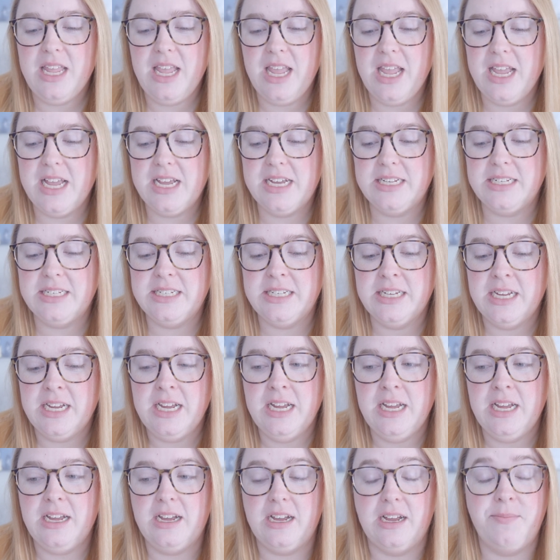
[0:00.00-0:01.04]
And
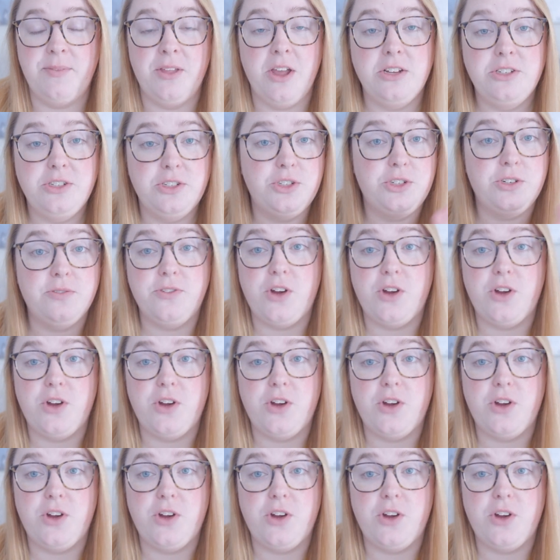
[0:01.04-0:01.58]
they also serve